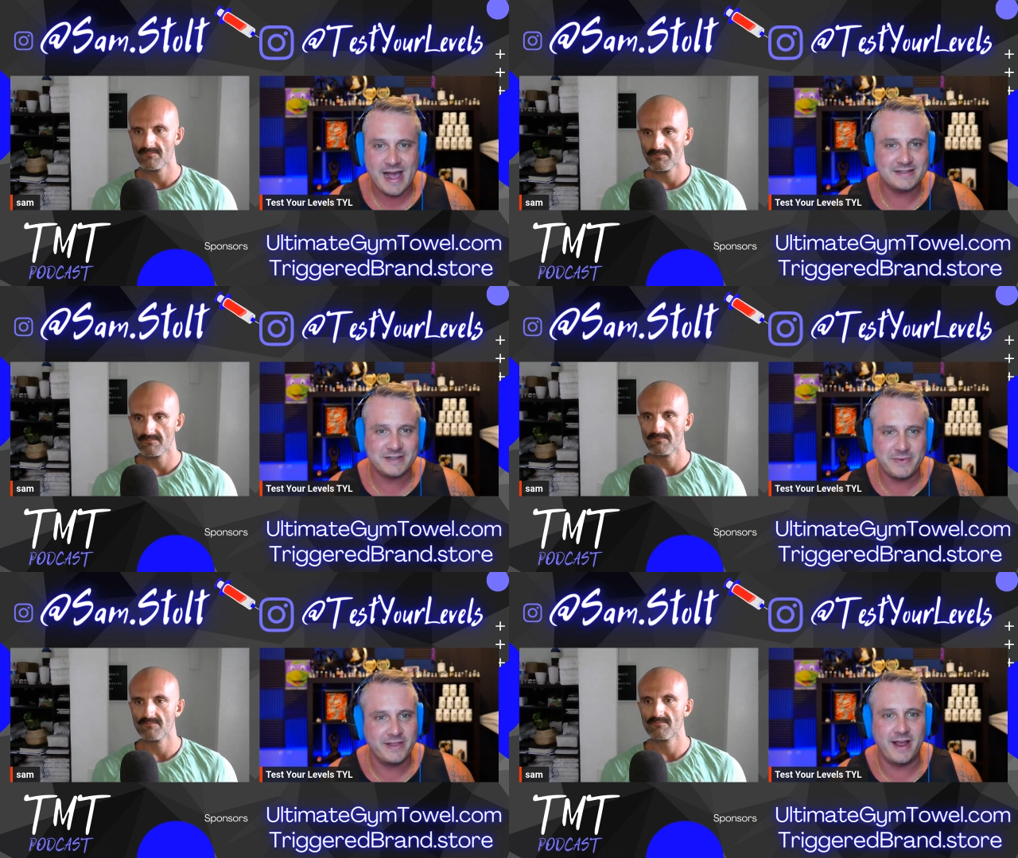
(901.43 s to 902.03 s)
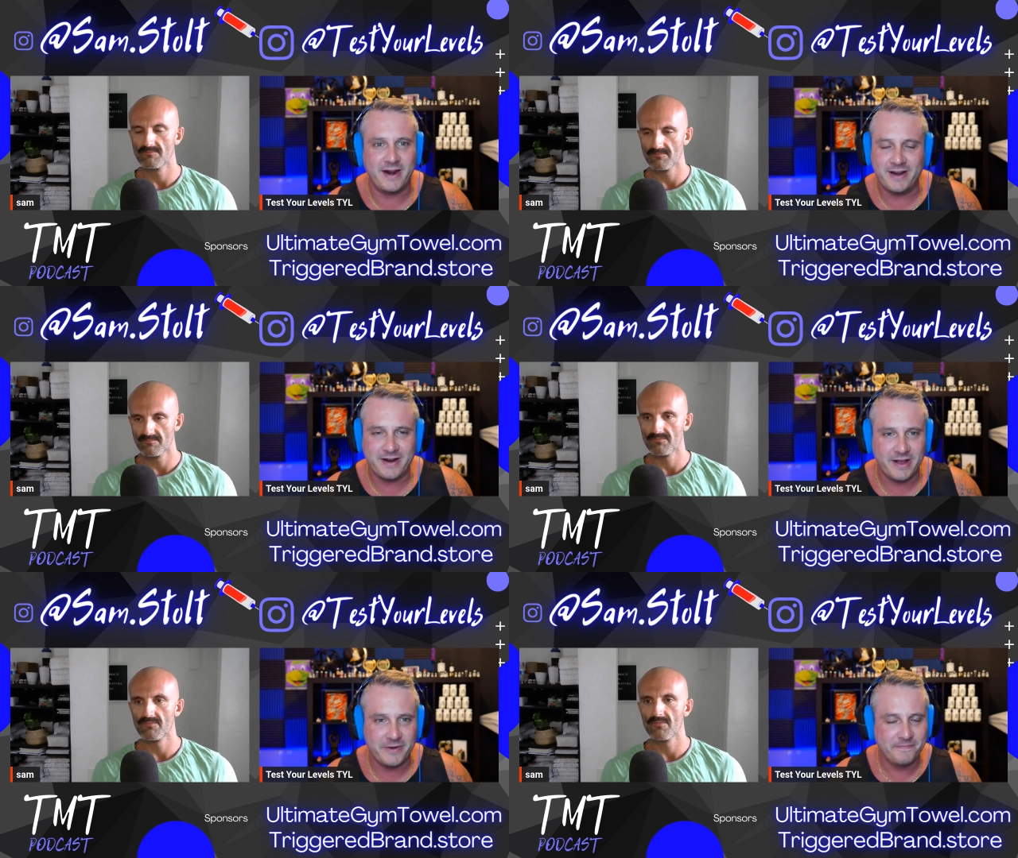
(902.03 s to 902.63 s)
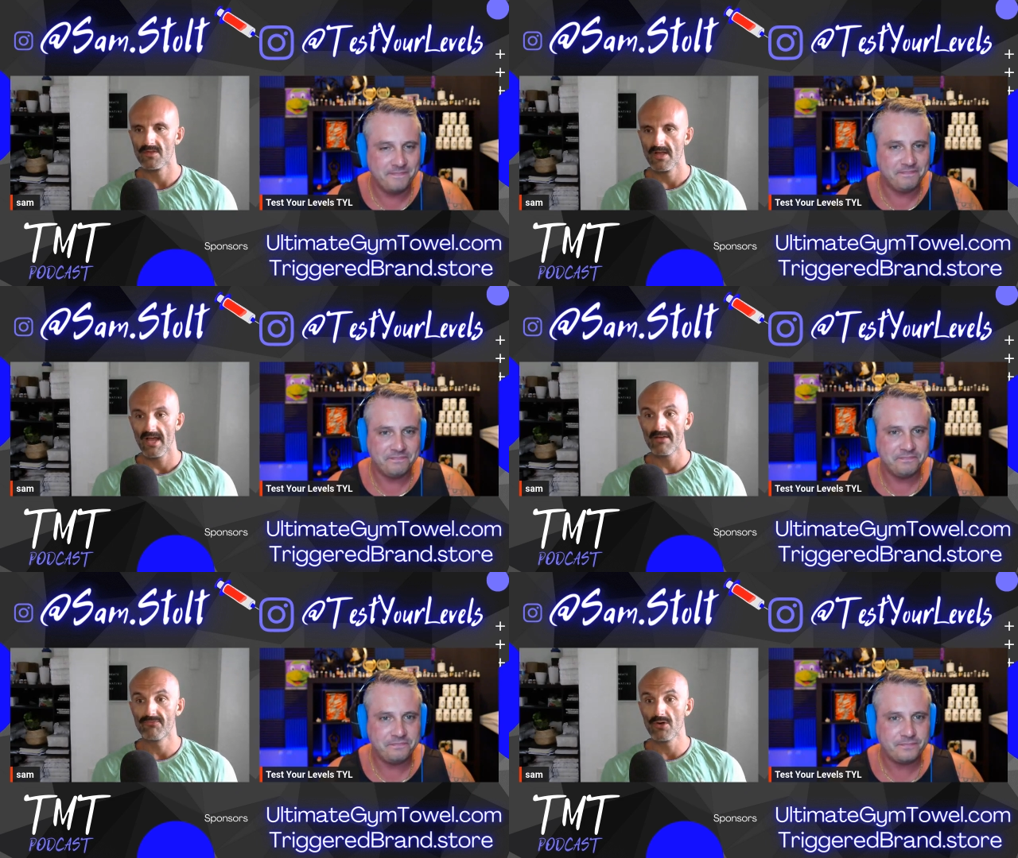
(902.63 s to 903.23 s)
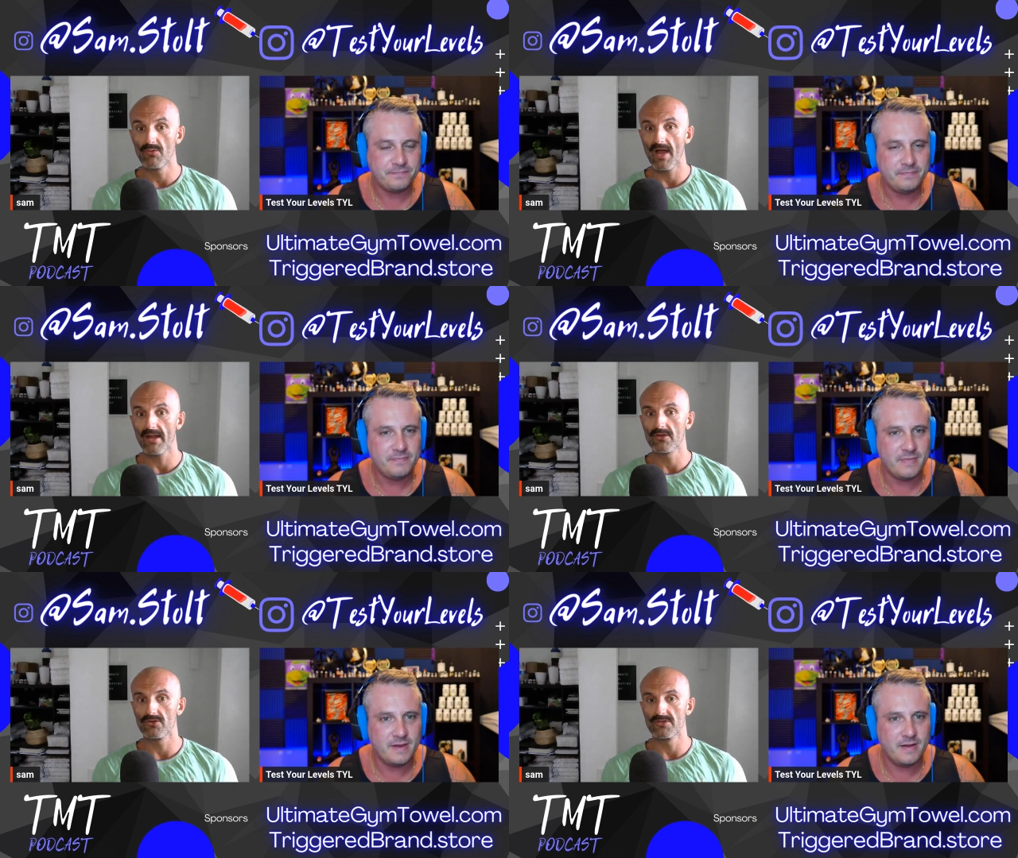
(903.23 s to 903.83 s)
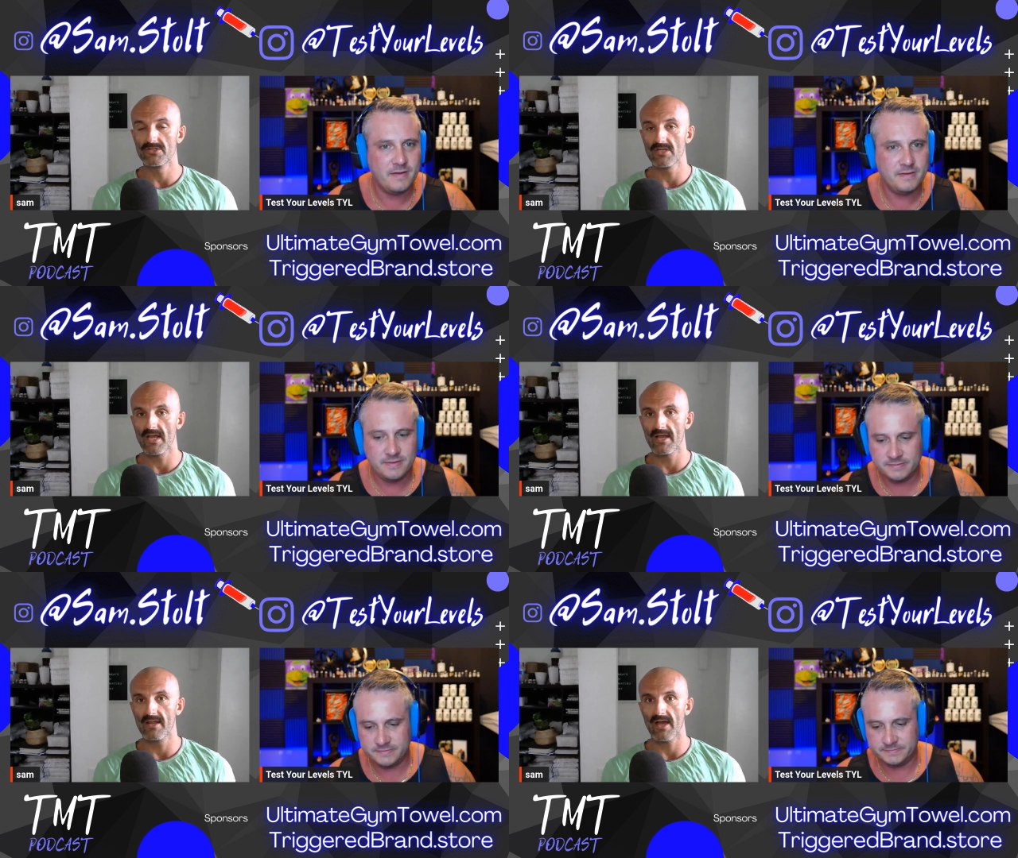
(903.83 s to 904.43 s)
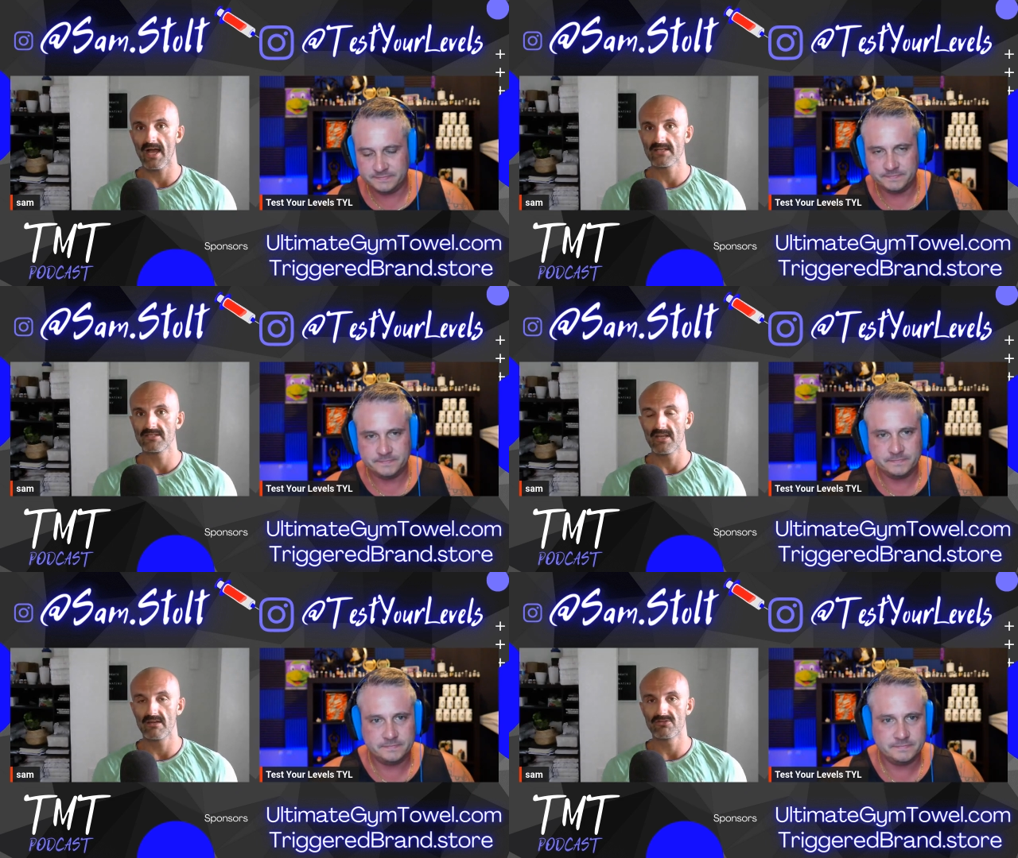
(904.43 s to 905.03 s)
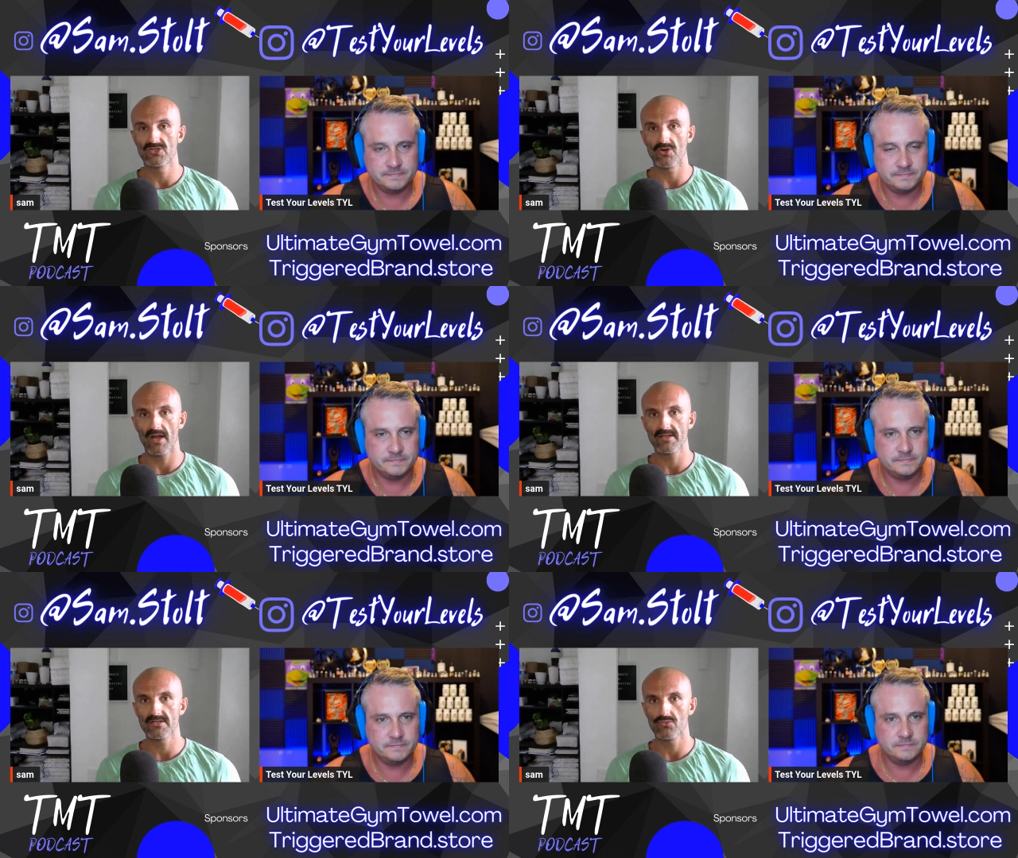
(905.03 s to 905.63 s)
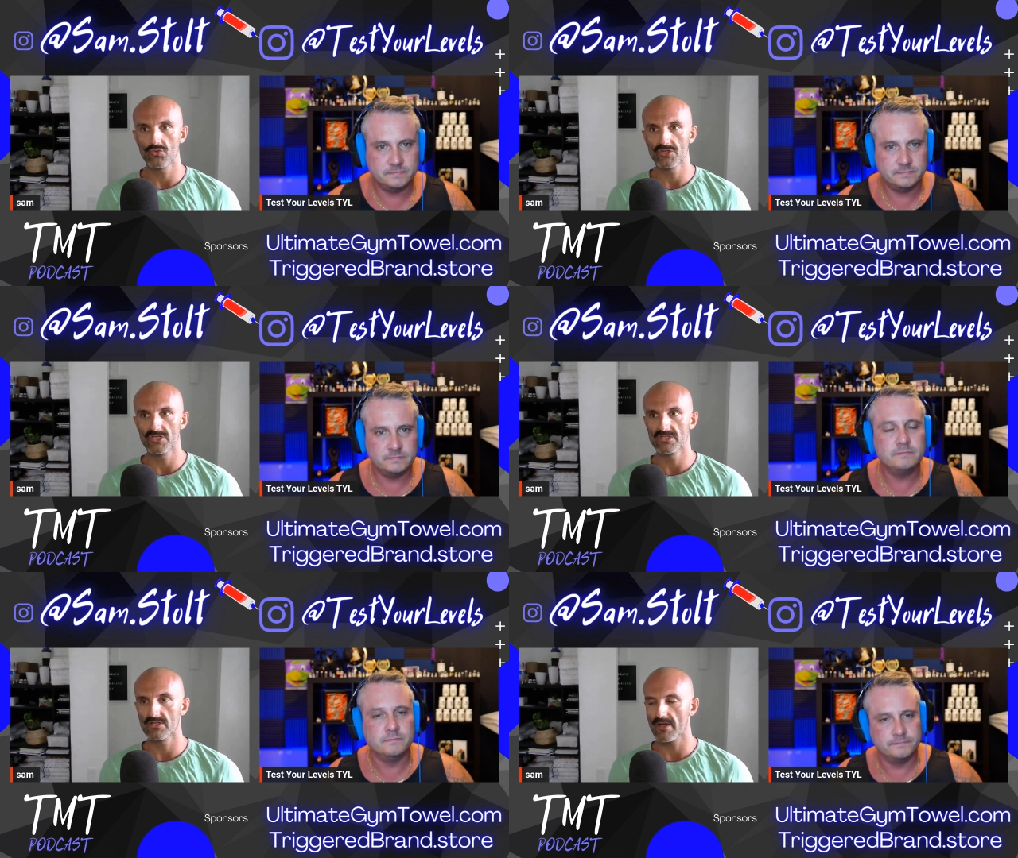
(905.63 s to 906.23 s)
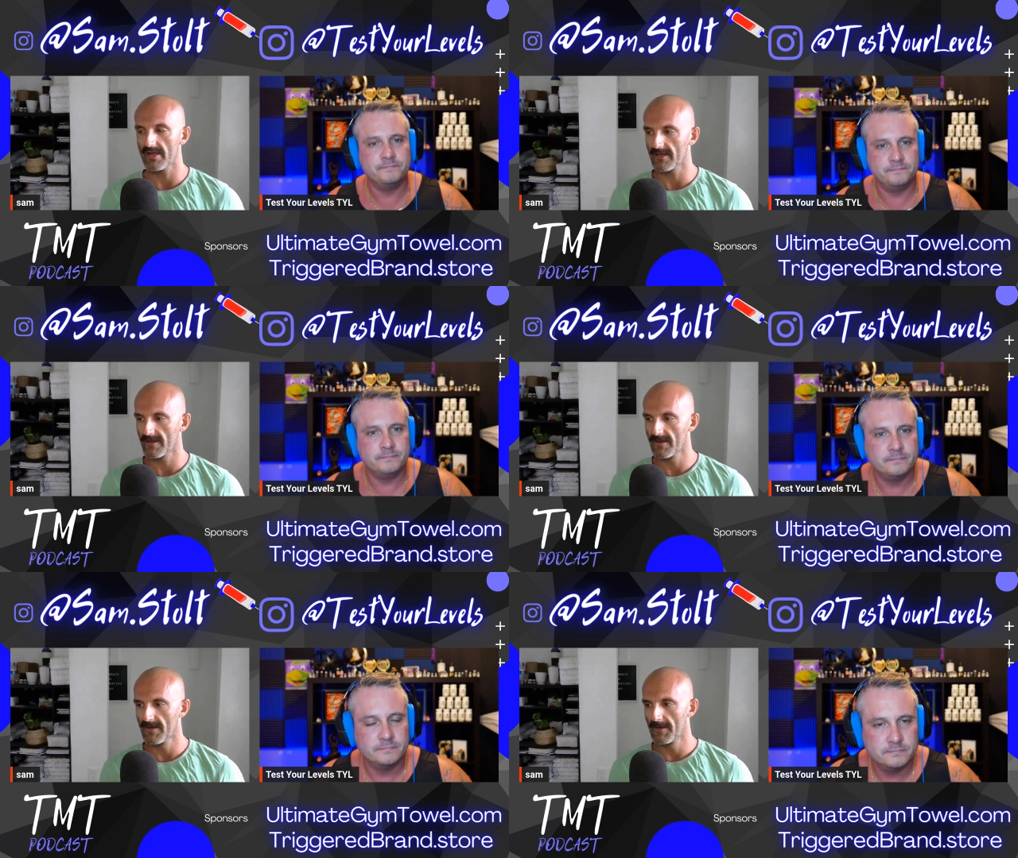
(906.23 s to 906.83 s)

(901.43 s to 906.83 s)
Speaker 1: some in there, you know?
Speaker 2: and free radicals and oxidative stress, which is like